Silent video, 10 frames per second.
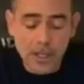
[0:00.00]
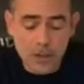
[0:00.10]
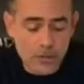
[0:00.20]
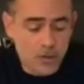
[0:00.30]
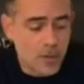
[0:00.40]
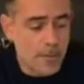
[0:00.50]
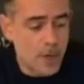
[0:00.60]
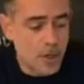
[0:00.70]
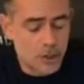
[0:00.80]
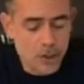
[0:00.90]
you so
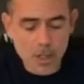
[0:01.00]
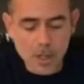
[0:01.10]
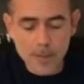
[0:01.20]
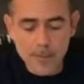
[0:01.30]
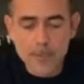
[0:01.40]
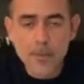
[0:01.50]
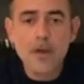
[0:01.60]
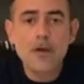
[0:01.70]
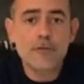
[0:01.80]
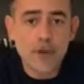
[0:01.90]
much
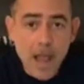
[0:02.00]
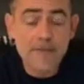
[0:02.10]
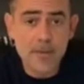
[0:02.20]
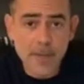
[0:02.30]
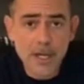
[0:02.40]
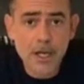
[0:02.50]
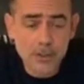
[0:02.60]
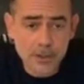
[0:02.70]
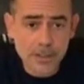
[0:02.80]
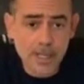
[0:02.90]
for having me here
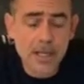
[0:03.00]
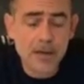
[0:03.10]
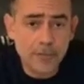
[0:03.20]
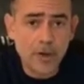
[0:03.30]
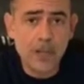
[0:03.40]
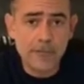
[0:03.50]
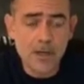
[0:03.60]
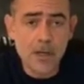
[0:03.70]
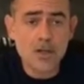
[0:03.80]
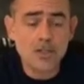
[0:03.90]
today and for
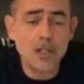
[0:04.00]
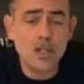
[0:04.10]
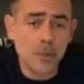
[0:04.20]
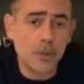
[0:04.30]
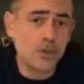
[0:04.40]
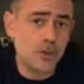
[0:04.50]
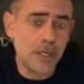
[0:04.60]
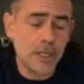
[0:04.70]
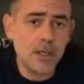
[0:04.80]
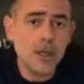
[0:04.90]
giving us the
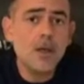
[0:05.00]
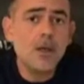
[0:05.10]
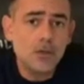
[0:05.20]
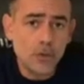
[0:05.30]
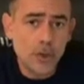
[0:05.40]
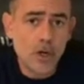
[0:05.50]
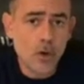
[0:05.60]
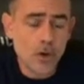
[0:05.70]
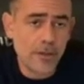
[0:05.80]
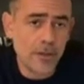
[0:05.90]
opportunity to
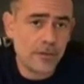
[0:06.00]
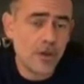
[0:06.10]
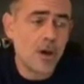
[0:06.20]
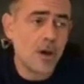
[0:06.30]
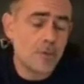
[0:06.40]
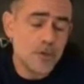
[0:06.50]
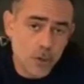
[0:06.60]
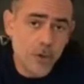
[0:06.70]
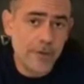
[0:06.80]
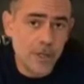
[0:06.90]
record this
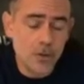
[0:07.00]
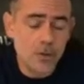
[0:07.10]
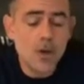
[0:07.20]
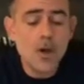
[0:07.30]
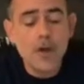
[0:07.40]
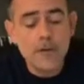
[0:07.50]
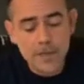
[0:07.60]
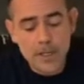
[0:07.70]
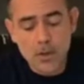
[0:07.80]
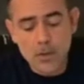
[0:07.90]
short video,
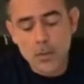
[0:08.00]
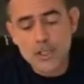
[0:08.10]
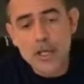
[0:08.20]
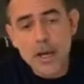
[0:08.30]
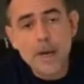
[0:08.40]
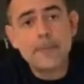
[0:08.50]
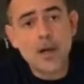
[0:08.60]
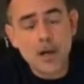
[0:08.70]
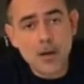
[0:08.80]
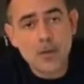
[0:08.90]
which I'm
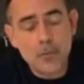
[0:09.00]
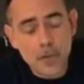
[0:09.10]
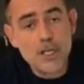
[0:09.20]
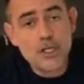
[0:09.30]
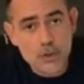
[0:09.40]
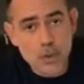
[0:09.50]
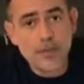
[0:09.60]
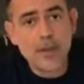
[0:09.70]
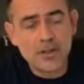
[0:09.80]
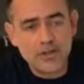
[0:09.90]
really sure
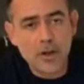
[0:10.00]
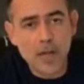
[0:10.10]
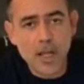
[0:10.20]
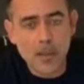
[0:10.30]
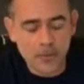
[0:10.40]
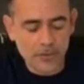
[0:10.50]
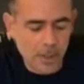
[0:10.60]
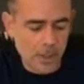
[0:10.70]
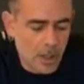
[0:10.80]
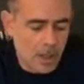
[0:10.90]
that it's gonna help us a
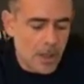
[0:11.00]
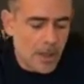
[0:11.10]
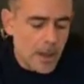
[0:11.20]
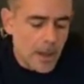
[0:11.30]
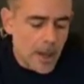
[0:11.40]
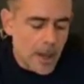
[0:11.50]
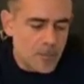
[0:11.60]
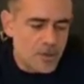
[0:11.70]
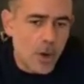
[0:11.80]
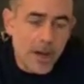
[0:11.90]
lot.
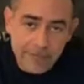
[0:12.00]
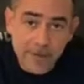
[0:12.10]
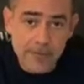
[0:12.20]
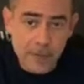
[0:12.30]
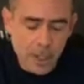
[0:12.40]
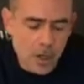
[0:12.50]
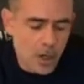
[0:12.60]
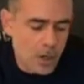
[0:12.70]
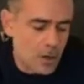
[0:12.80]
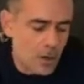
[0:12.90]
So I feel very
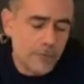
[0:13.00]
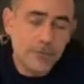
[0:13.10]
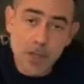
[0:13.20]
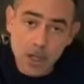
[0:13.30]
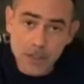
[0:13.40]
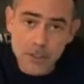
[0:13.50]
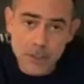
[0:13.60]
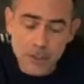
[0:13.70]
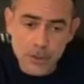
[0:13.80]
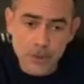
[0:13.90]
honored of talking to
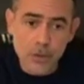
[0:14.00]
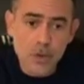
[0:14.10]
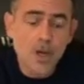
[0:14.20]
you.